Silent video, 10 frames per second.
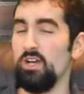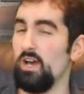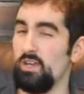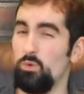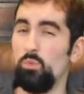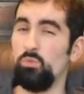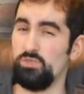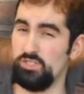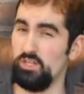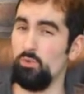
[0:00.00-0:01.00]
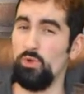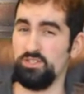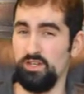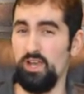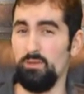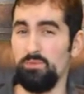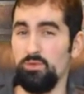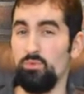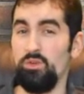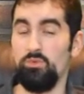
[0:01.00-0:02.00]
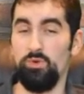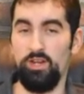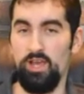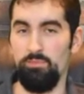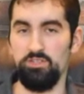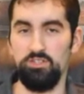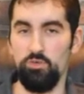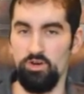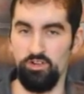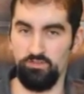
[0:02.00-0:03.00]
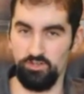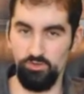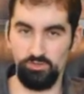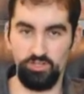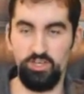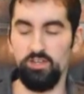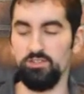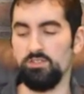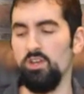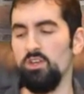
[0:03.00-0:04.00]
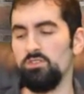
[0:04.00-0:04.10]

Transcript: Gaia still wasn't happy with what happened to all of her older kids.